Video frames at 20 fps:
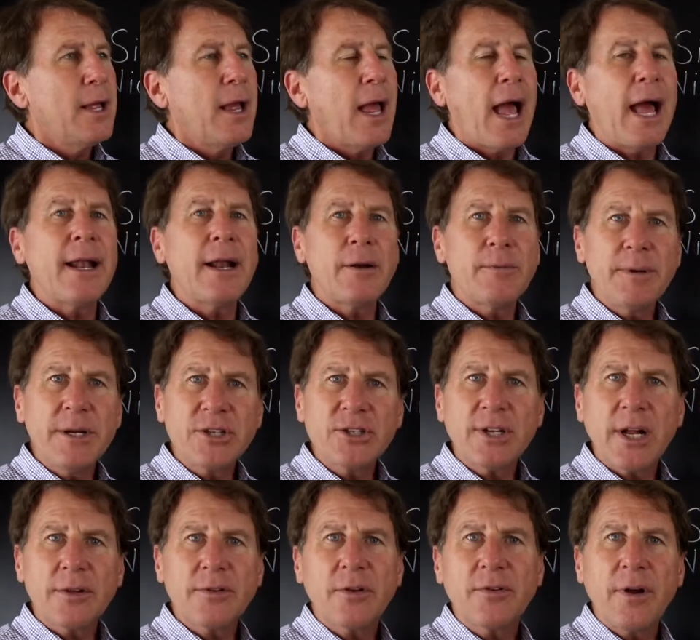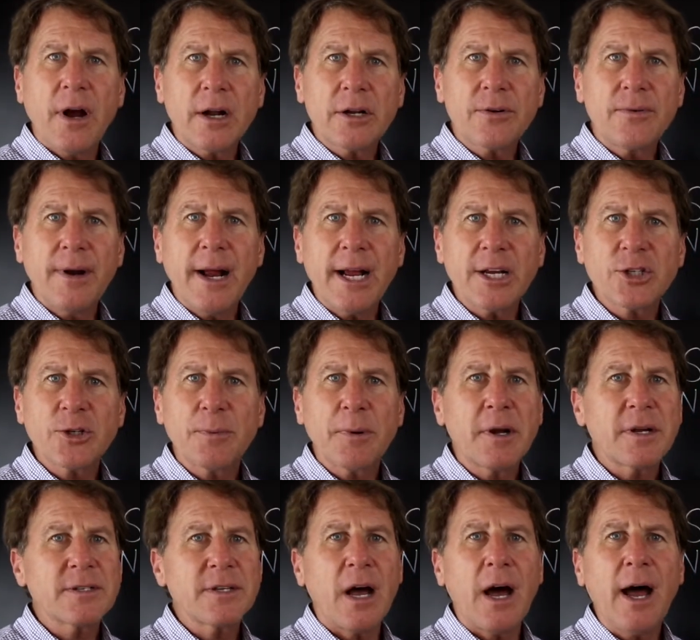And I reached out to Dr. Asher
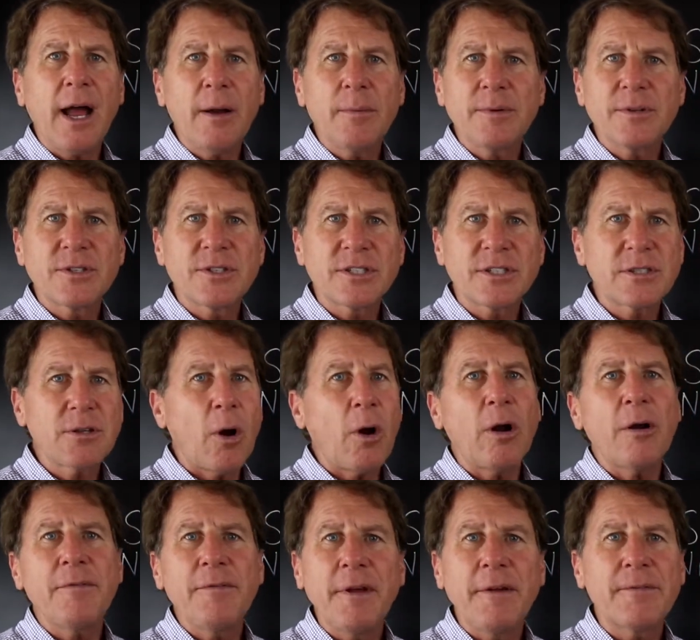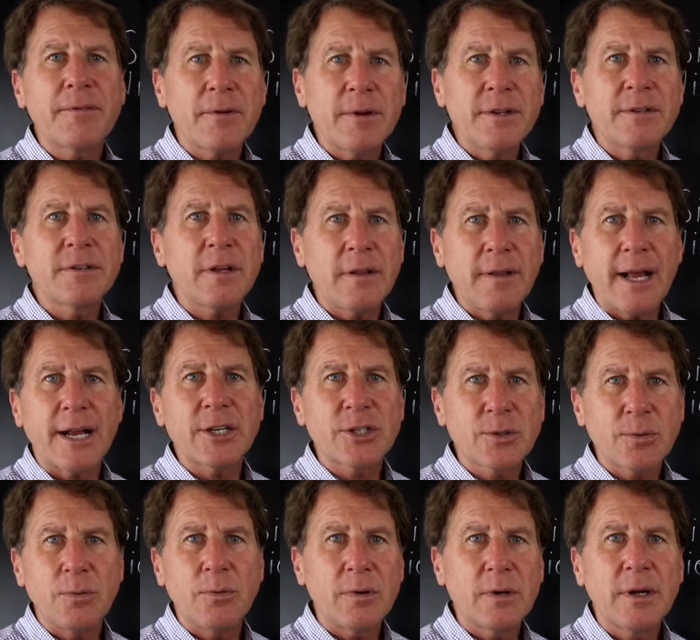because I was starving for
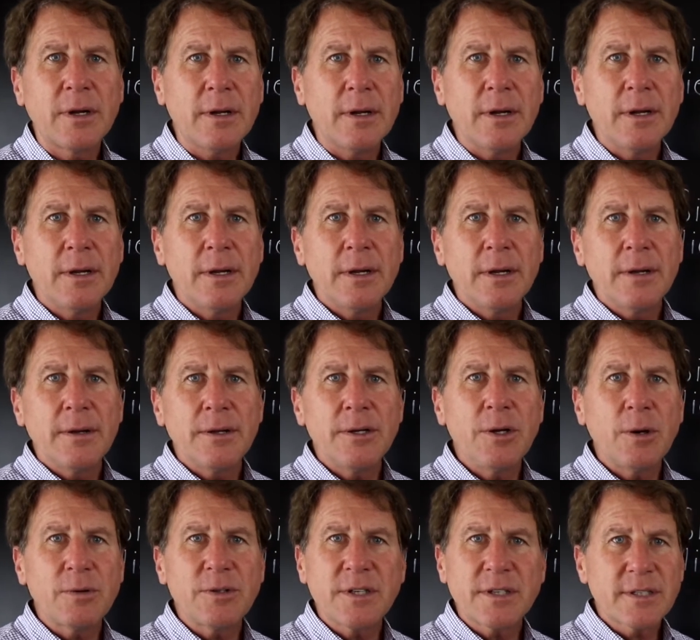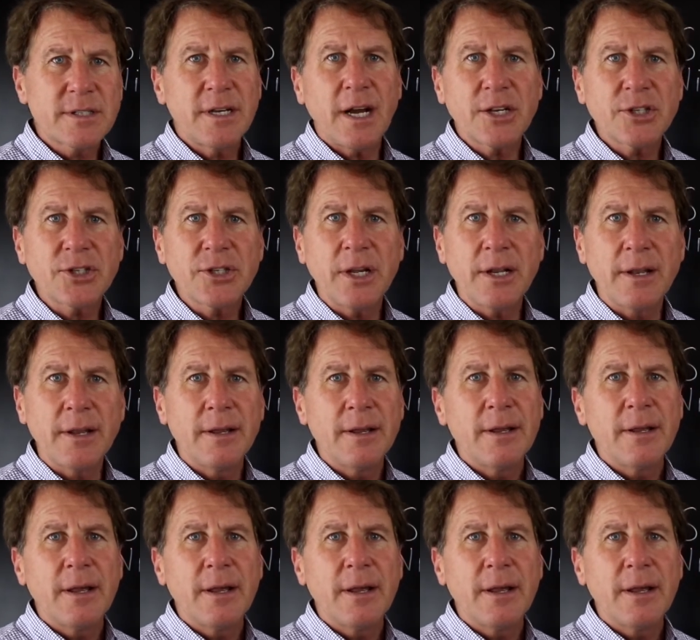intellectual discussion.